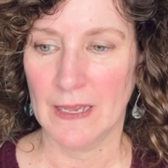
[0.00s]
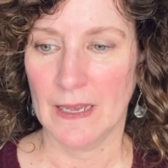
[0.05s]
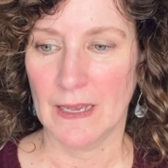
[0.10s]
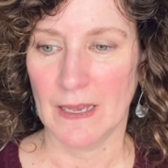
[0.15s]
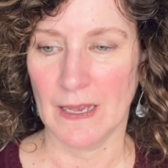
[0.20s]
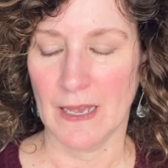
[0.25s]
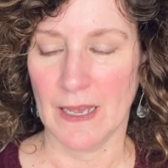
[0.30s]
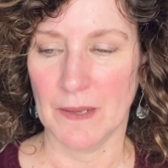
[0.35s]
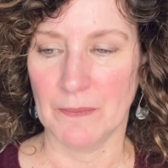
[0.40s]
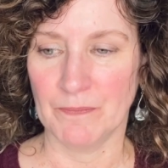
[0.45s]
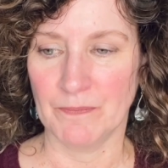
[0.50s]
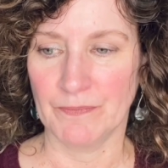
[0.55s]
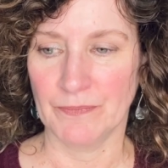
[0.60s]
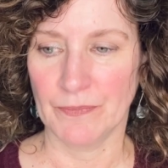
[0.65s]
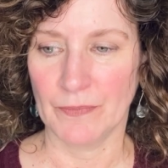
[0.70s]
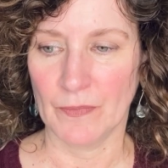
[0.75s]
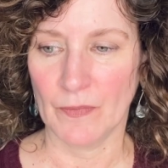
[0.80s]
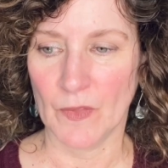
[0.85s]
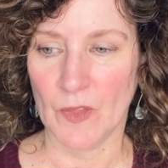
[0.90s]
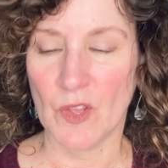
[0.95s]

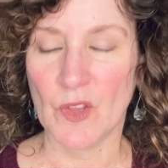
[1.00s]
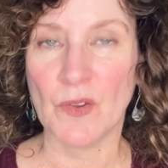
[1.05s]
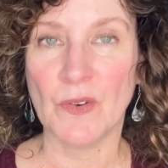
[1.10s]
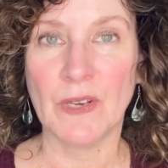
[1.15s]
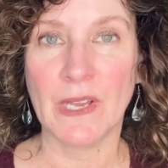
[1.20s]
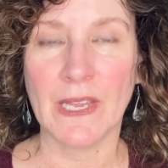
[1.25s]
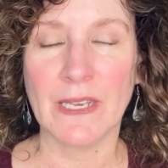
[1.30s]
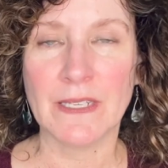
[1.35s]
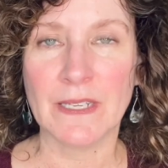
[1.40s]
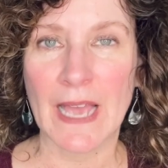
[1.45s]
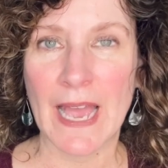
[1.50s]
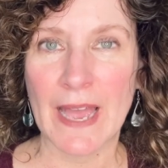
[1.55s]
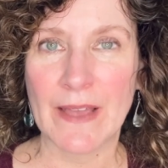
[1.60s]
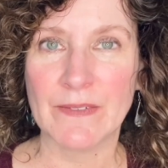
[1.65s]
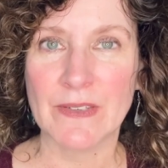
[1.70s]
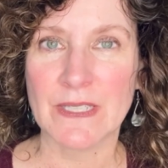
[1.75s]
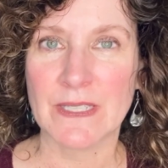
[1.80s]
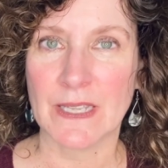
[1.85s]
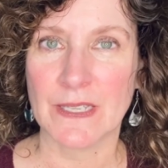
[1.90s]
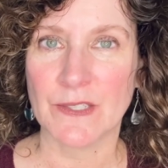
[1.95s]
You need to have
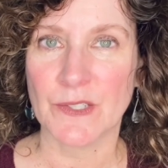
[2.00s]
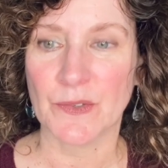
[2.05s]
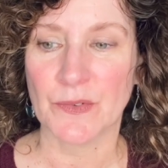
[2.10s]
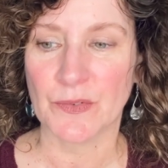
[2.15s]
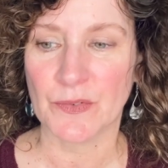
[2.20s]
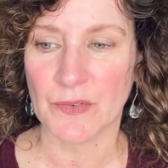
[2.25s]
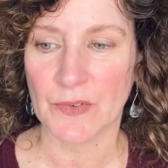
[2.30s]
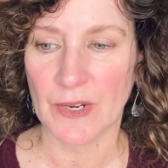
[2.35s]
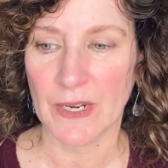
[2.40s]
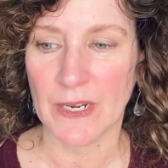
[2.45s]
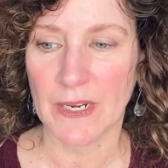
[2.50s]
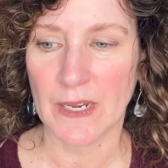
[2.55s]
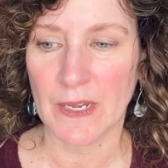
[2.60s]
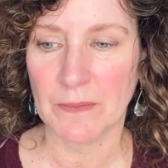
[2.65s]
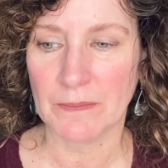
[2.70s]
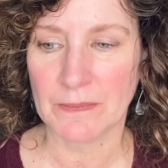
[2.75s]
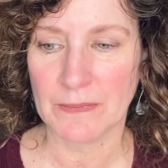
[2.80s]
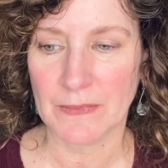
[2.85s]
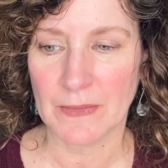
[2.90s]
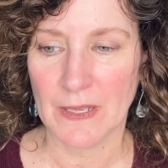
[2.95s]
a sense of
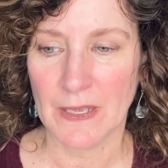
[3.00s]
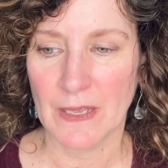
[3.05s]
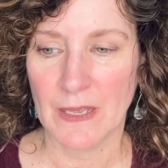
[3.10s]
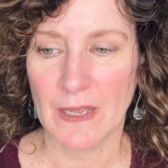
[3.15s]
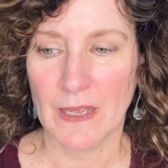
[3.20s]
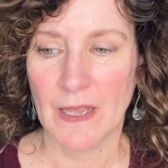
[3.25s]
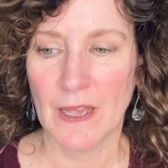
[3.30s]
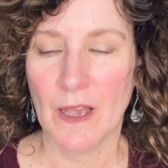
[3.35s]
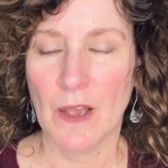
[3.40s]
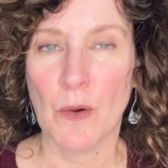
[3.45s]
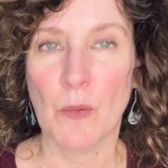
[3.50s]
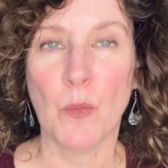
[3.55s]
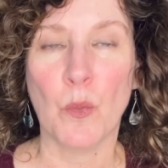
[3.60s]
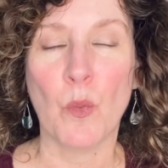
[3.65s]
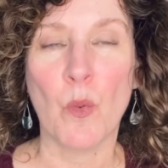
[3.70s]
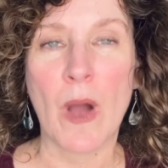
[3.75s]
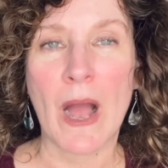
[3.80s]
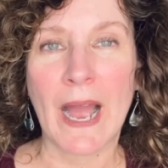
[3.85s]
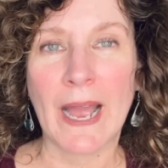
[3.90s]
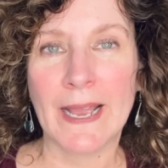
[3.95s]
freedom
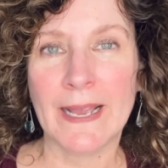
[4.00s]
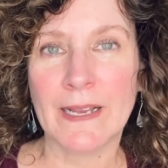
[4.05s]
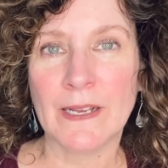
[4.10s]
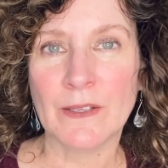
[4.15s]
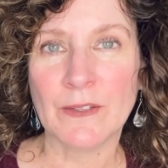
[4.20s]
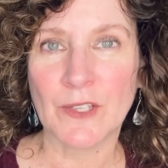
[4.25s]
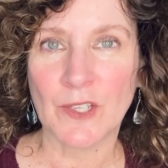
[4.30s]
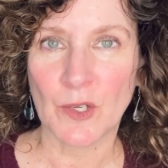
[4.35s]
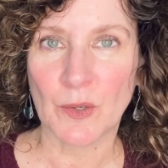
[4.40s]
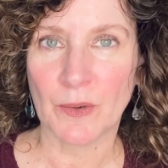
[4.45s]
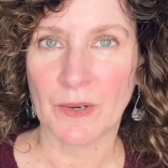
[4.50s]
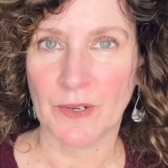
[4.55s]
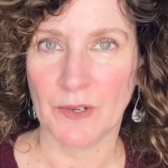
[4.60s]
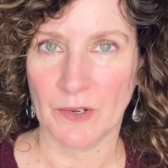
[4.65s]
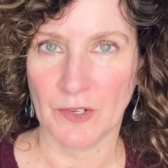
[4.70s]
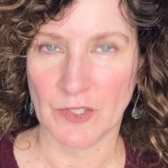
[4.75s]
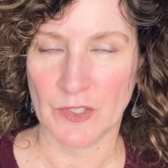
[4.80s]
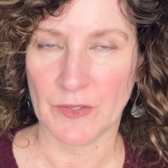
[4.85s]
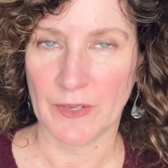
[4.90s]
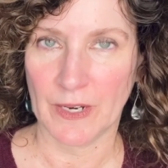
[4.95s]
while you are
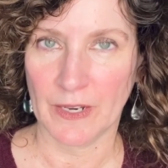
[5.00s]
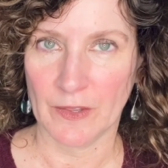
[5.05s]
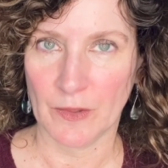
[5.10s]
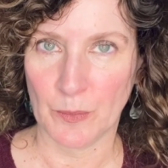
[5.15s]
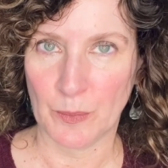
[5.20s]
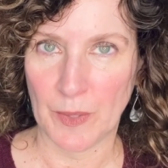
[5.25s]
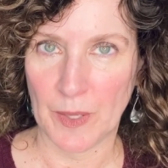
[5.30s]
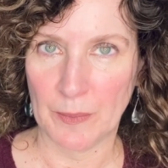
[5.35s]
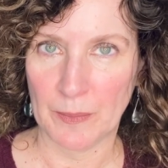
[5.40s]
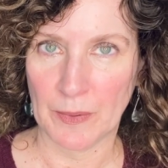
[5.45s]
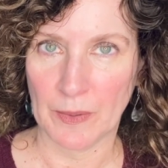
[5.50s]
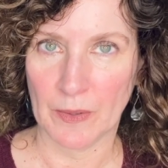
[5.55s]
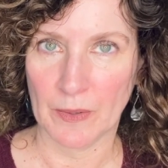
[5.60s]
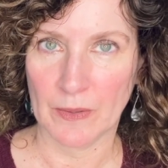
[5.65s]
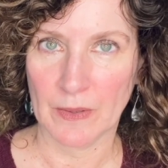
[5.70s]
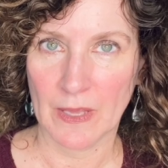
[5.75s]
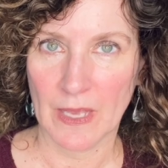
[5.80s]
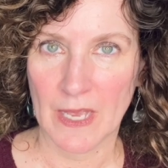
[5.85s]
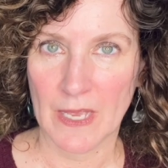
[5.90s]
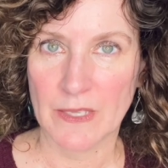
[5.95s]
nurturing other people.
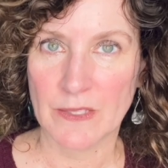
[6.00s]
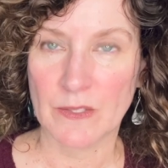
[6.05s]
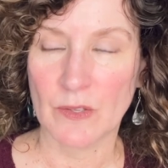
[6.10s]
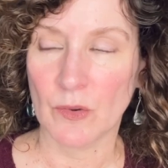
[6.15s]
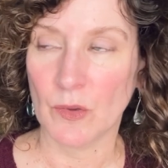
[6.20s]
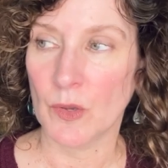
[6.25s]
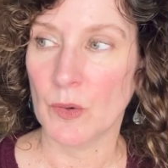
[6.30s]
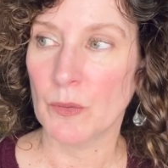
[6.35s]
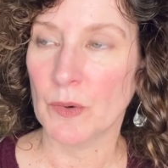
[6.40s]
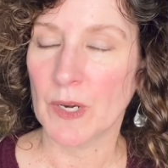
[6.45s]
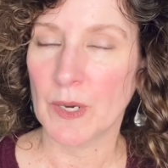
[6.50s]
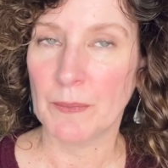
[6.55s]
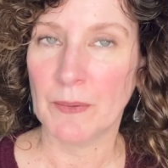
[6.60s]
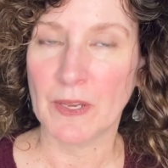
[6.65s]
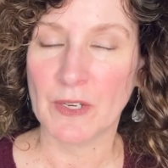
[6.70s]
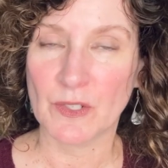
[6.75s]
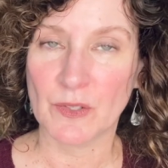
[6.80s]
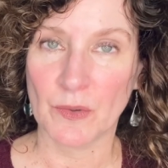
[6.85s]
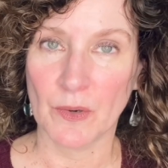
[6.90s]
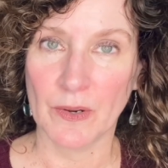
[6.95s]
So you want to
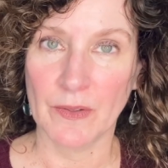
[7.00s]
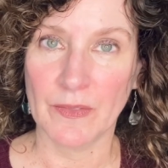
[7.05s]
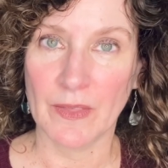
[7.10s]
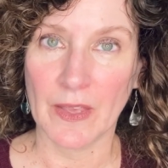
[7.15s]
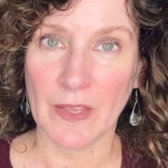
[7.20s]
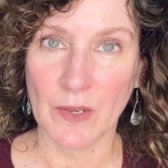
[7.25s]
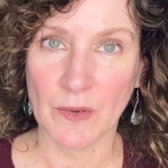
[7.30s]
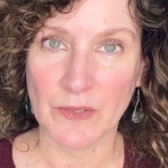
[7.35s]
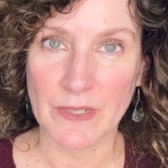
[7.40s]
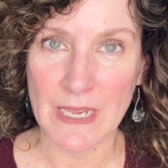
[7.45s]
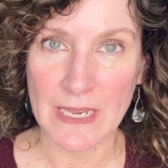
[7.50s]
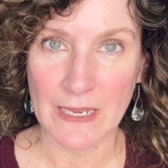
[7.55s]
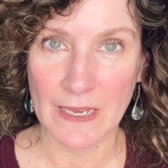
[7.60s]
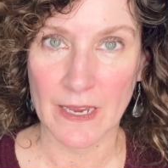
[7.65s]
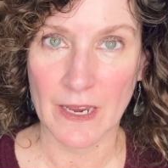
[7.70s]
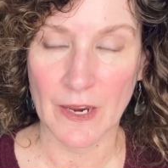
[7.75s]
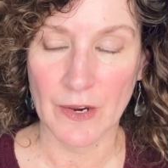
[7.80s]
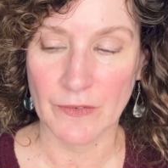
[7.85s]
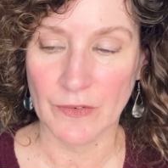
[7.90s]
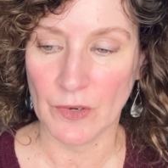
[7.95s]
make sure that you're taking
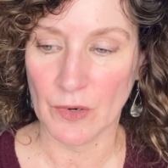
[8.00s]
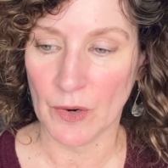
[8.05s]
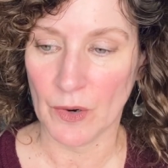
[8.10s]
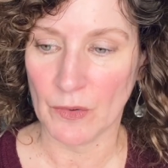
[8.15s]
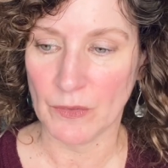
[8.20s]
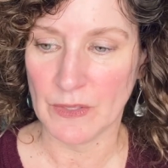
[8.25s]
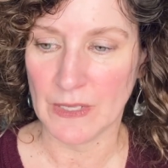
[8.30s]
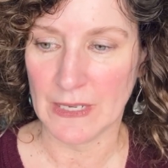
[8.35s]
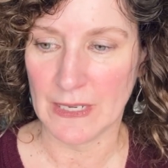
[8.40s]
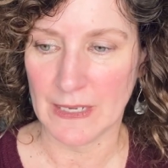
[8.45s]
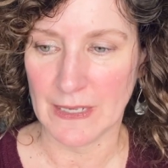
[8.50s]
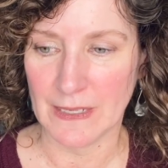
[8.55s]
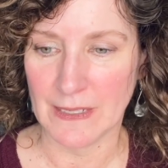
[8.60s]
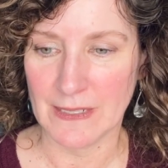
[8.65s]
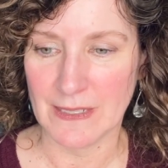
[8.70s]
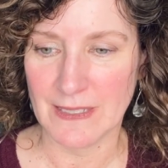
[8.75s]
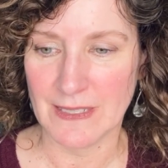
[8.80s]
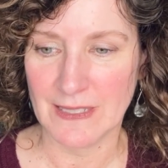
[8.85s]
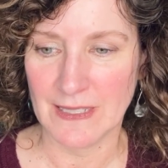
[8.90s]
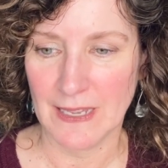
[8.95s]
care of your own
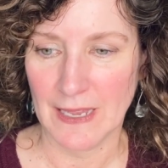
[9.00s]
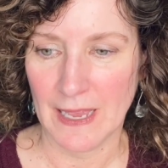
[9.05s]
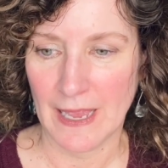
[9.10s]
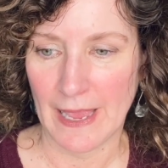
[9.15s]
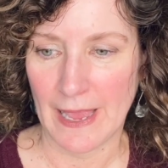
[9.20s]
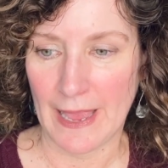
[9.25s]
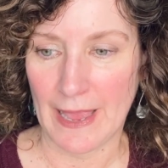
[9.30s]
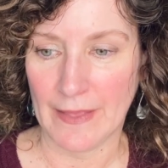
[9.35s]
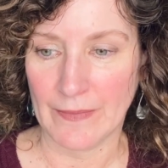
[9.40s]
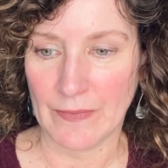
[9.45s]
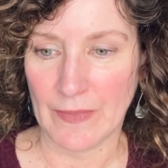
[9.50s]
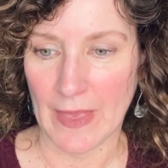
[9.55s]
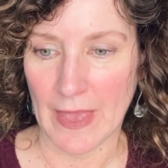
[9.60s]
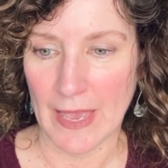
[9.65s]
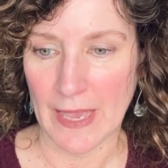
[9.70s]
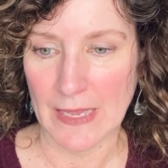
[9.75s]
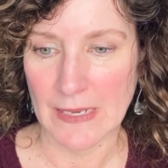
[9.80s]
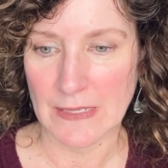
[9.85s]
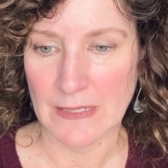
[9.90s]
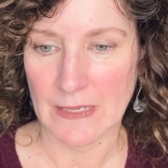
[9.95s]
needs and
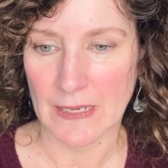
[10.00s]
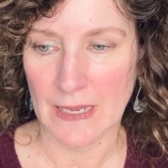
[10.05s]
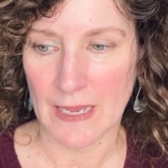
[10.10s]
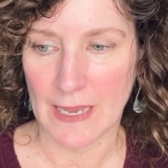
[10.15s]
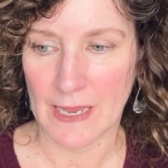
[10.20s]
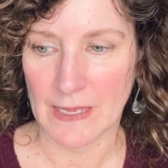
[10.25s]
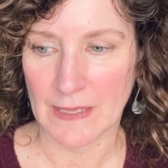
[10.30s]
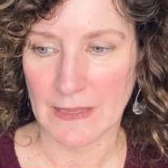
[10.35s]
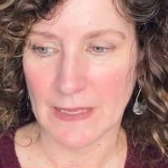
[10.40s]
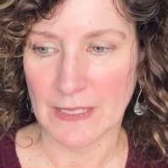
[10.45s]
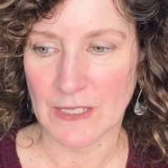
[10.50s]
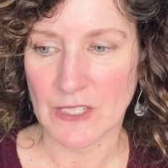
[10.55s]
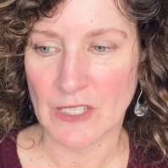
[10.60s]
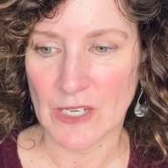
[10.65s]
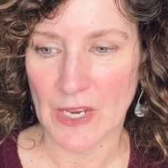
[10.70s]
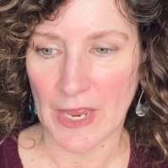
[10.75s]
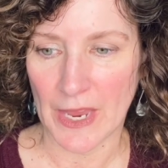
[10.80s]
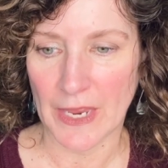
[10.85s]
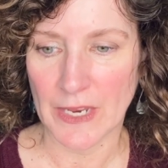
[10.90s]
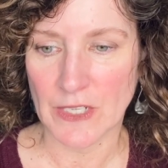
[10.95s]
that the
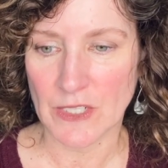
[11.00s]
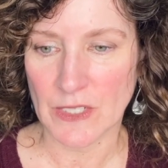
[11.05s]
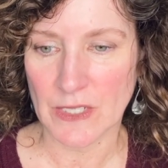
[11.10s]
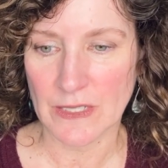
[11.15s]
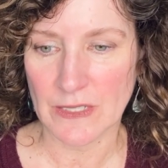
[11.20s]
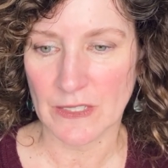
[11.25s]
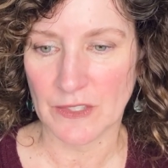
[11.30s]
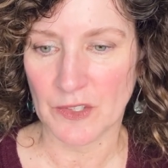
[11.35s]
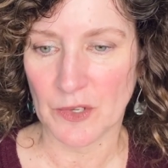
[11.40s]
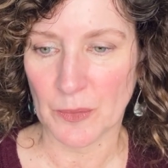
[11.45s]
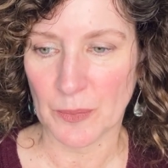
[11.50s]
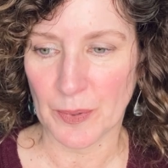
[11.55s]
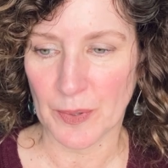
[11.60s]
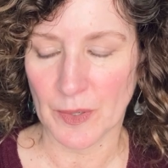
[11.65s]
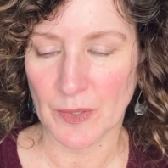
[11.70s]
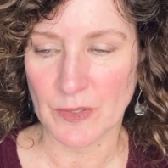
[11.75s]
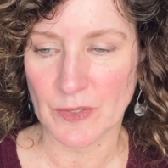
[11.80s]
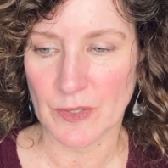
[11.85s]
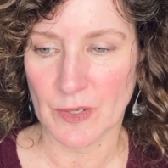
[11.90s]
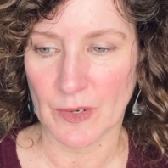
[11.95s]
changes in your
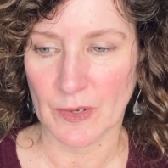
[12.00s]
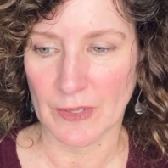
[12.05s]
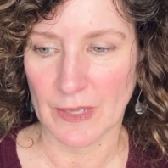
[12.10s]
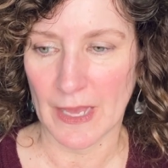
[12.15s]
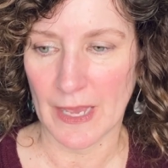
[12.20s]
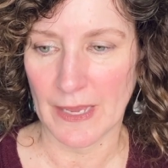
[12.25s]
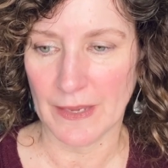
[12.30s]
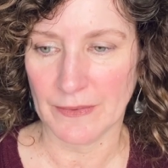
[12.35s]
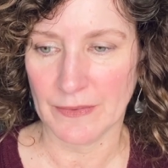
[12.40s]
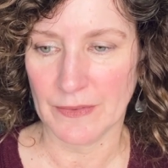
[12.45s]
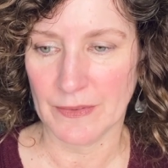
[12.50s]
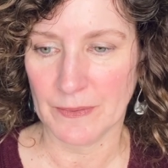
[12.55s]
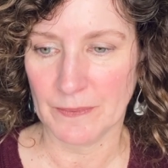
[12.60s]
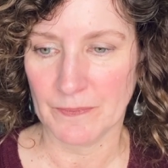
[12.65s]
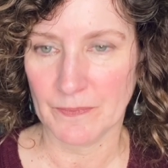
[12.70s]
personal life,